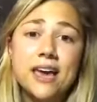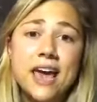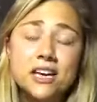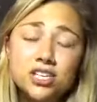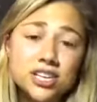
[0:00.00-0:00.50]

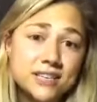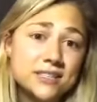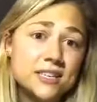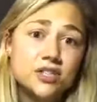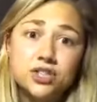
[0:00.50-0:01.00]

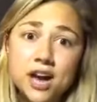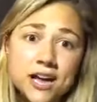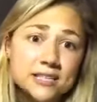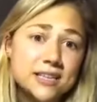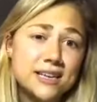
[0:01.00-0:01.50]
anxious and
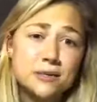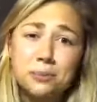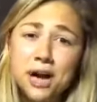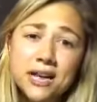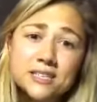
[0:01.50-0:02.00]
stressed and
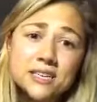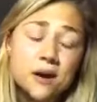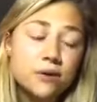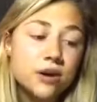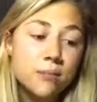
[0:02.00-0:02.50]
depressed, and
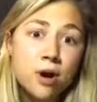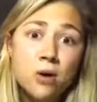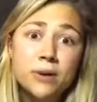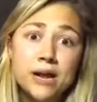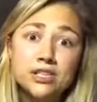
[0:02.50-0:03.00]
I would come
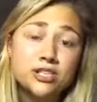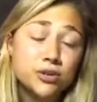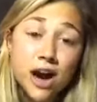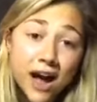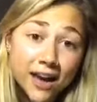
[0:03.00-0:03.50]
home and I'd just
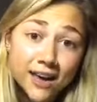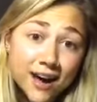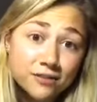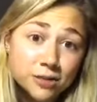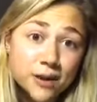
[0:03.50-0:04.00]
cry
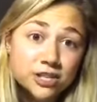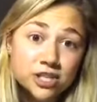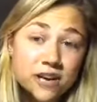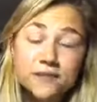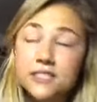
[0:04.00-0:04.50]
after my
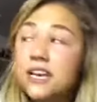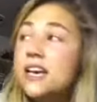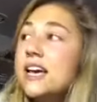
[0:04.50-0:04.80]
shifts.